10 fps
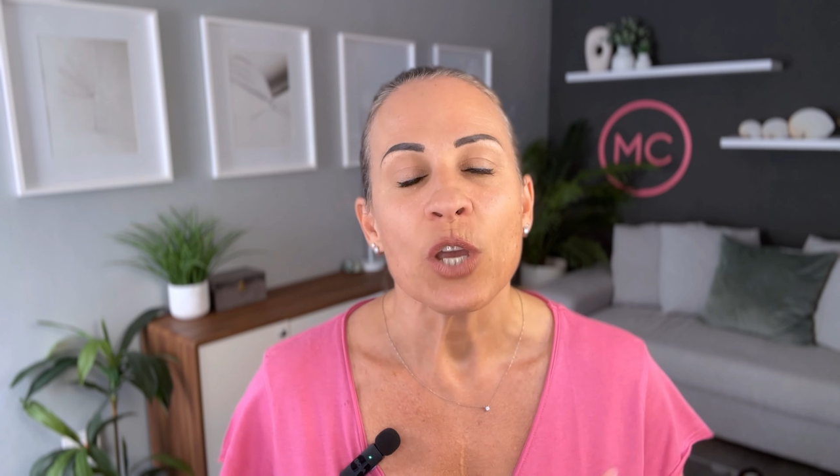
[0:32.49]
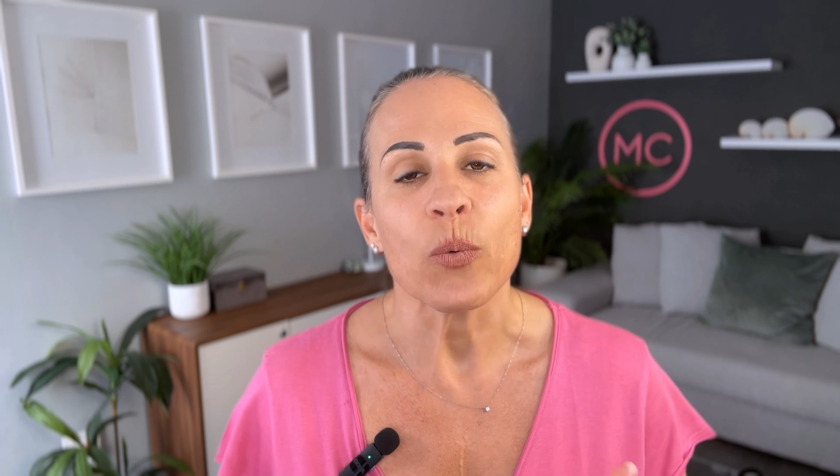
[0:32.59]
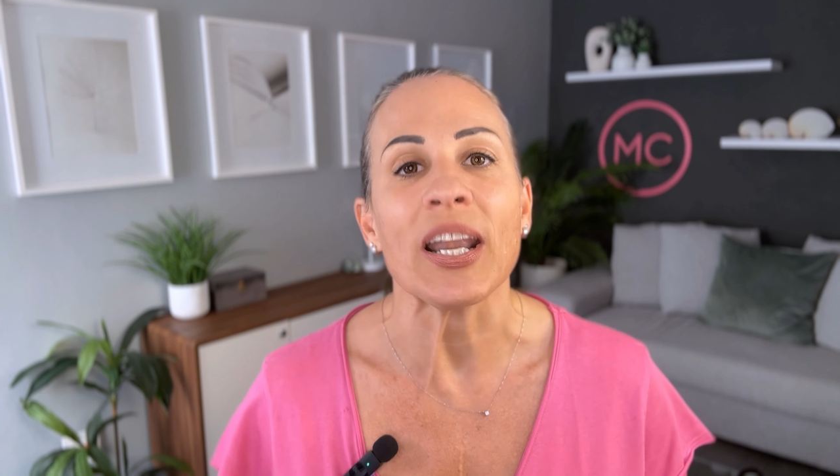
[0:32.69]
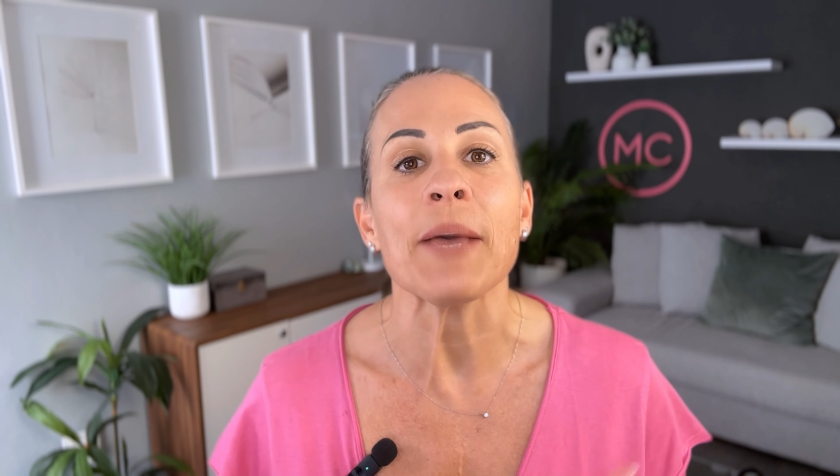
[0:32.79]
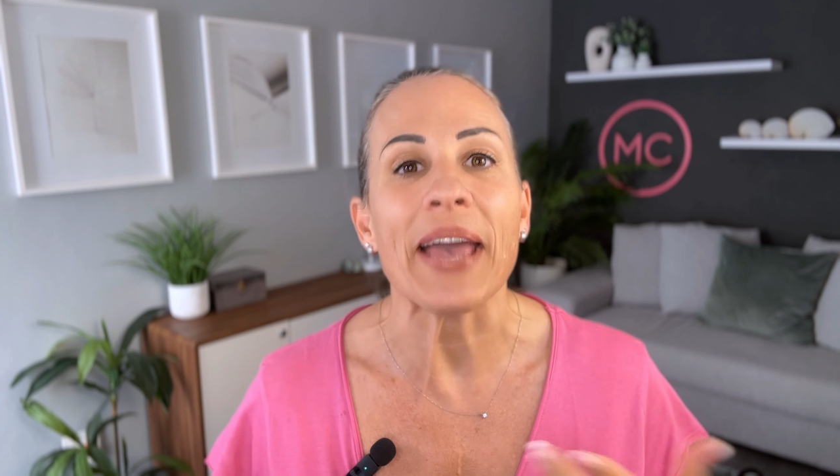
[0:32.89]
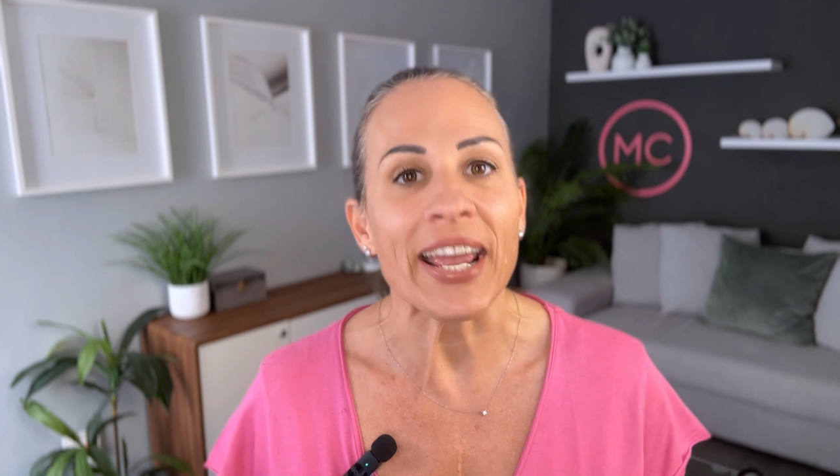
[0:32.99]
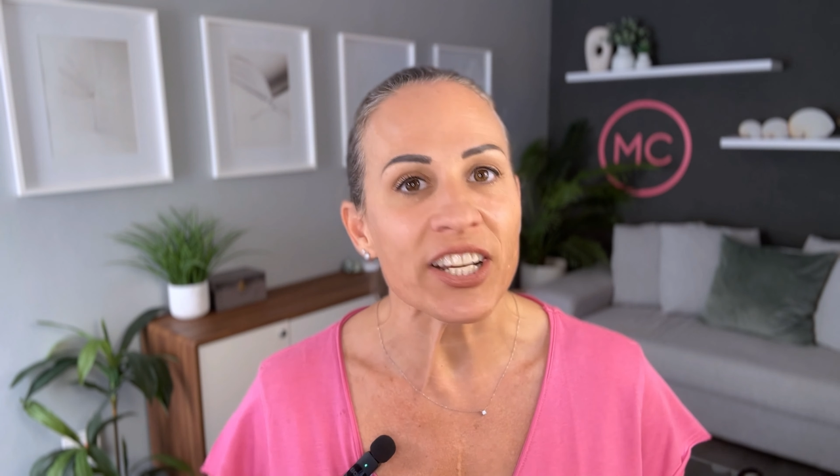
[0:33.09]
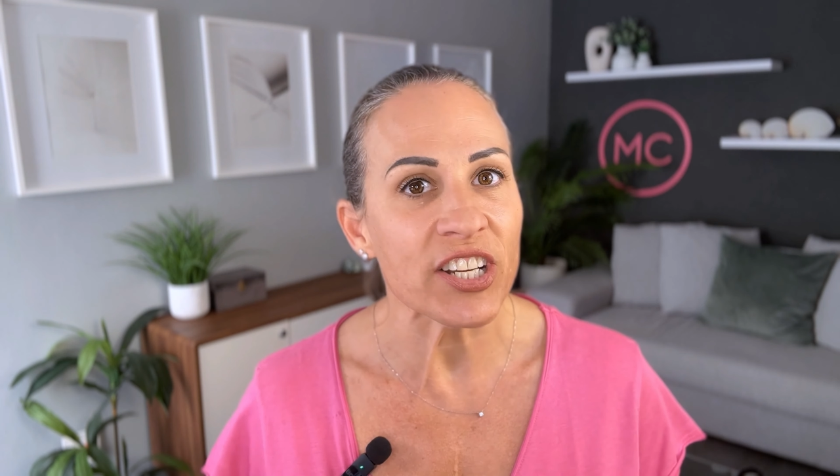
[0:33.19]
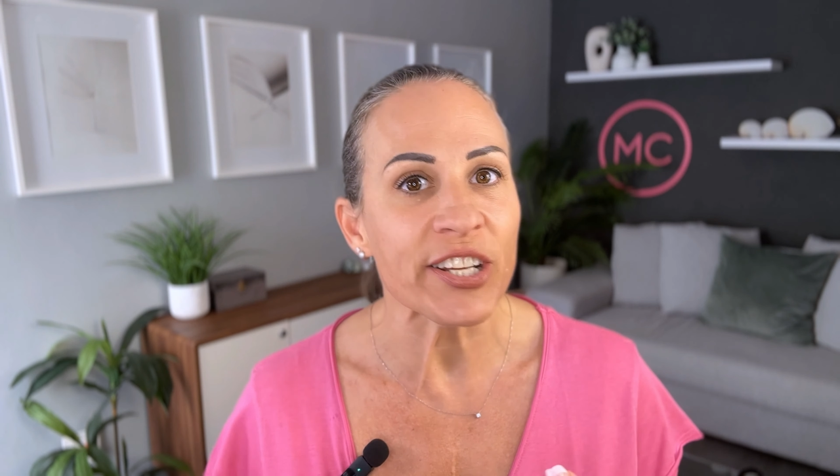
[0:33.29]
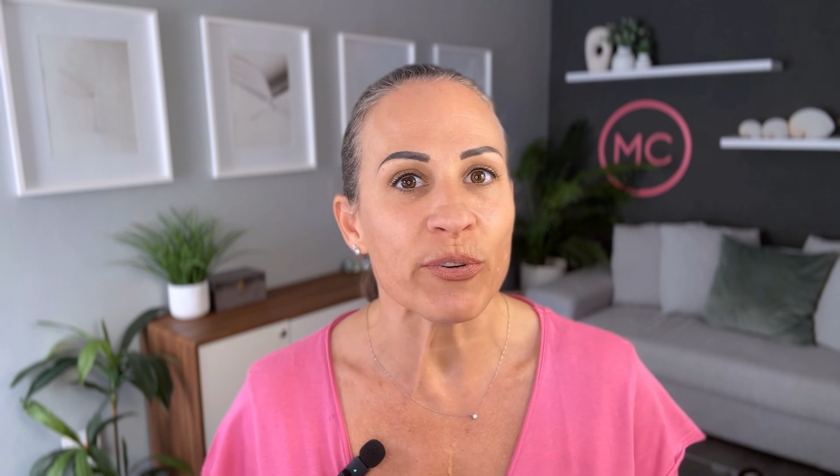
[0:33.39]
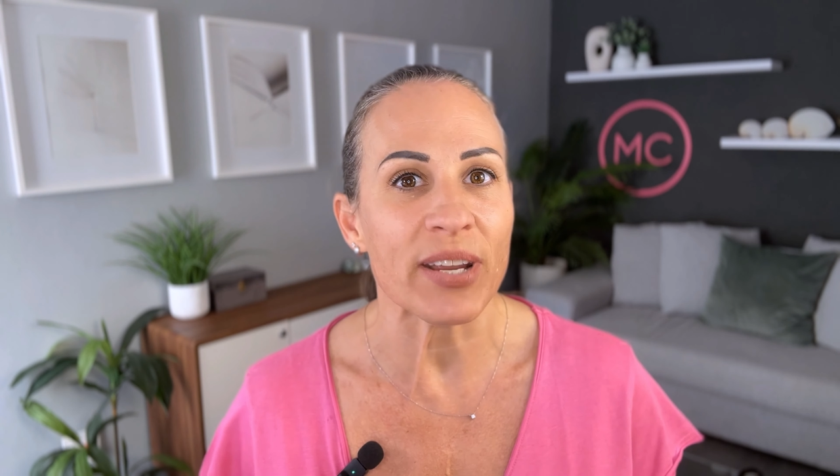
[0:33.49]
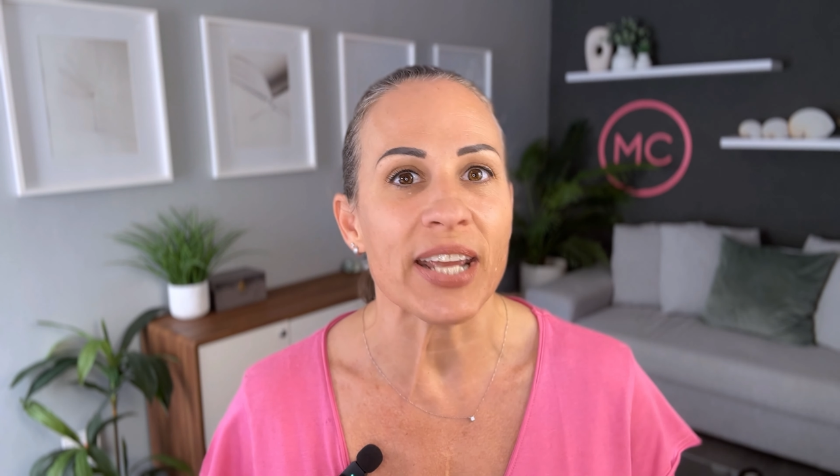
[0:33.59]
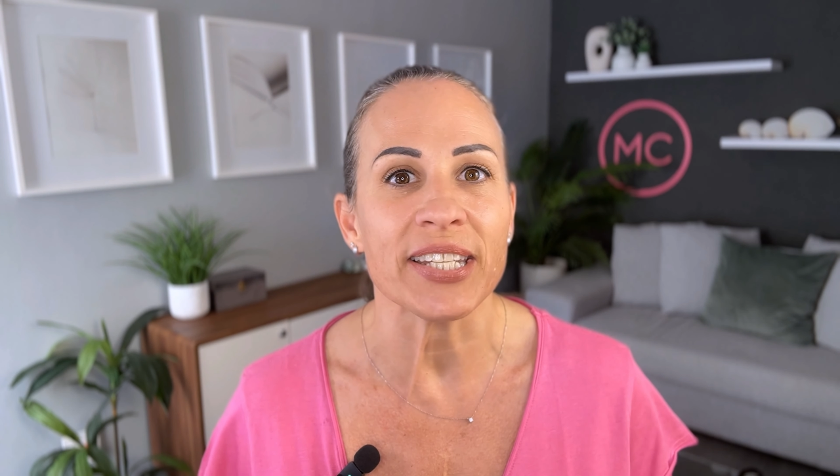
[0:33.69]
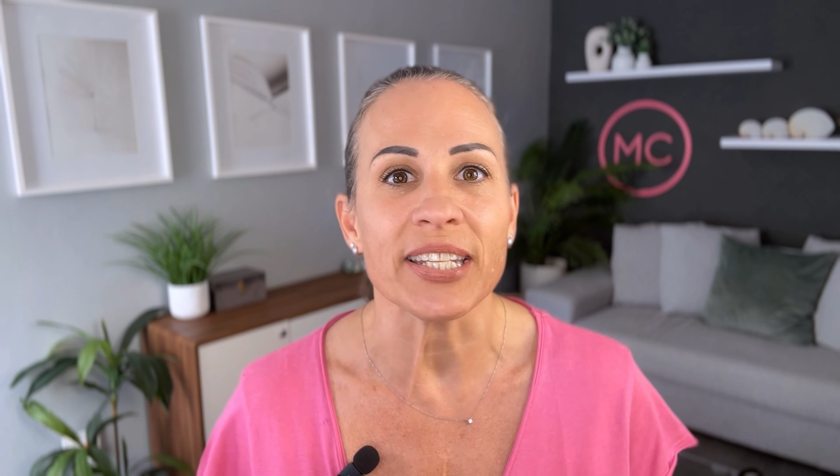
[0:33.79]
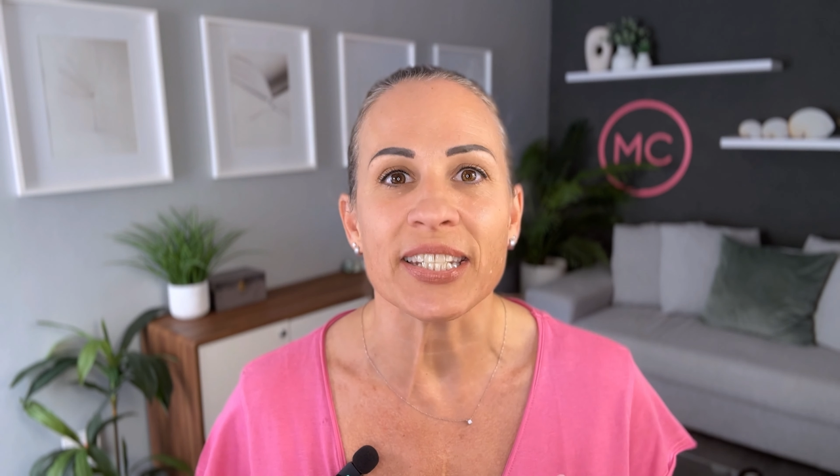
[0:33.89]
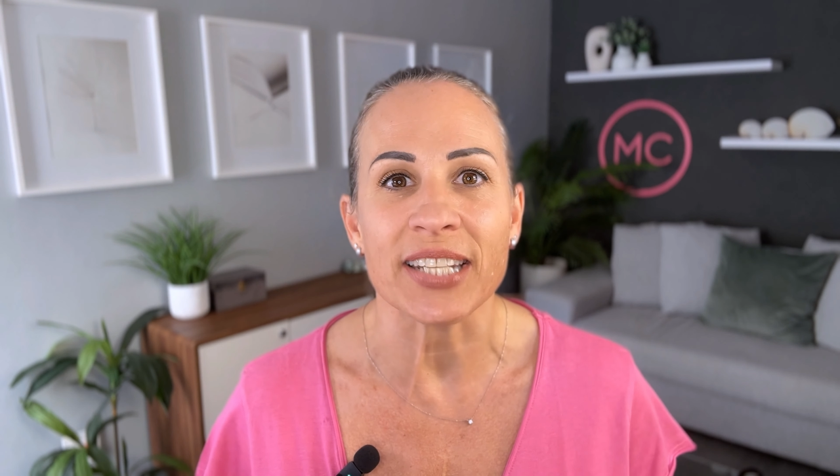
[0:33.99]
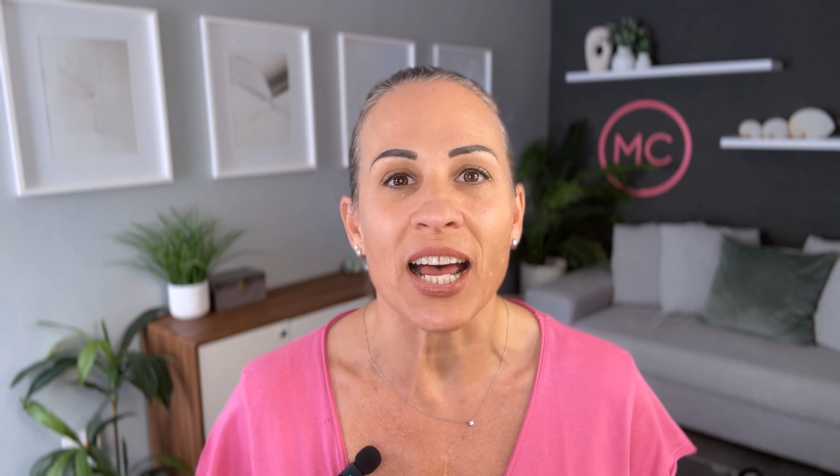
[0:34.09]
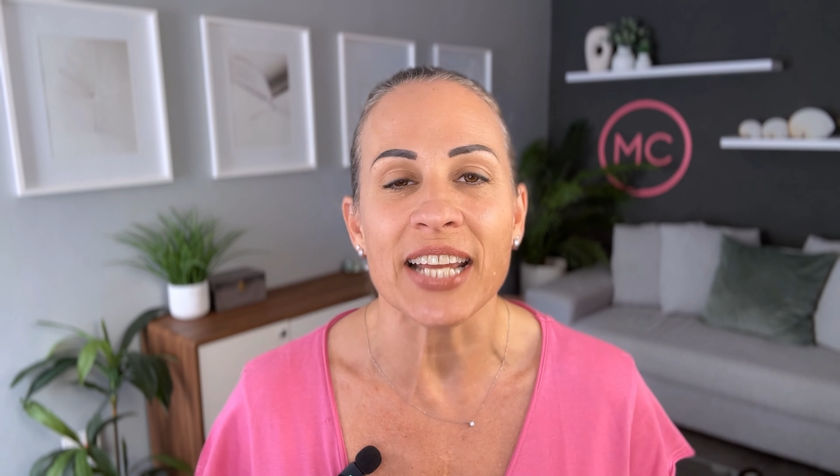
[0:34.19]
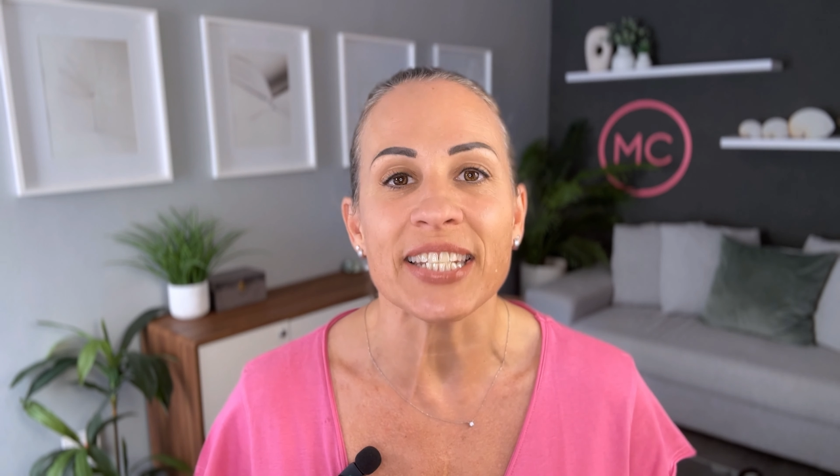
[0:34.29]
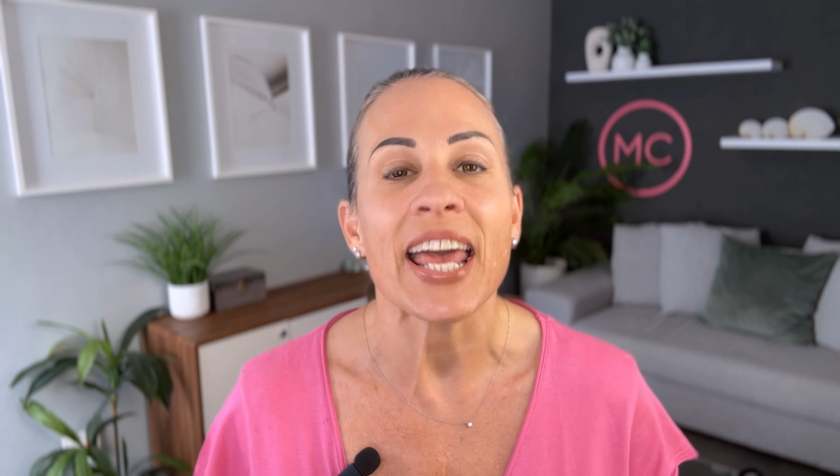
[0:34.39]
when I'm actually creating
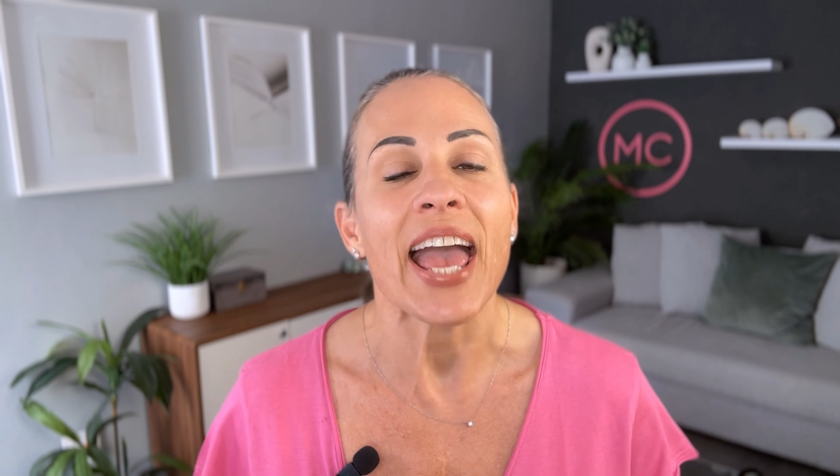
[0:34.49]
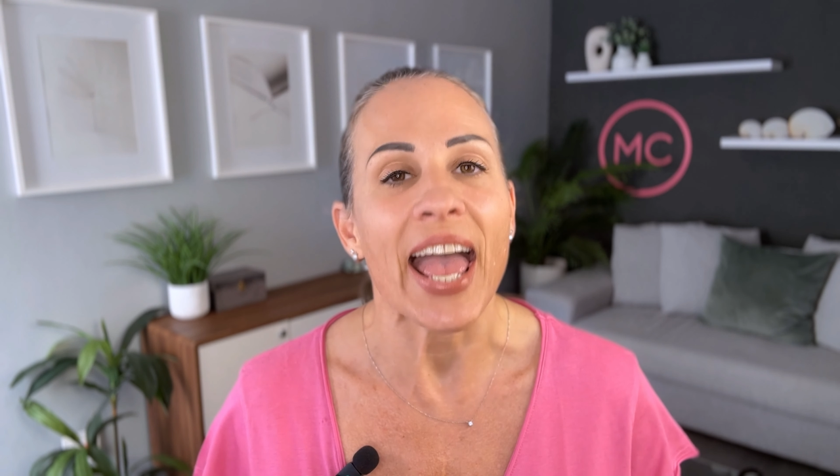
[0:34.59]
designs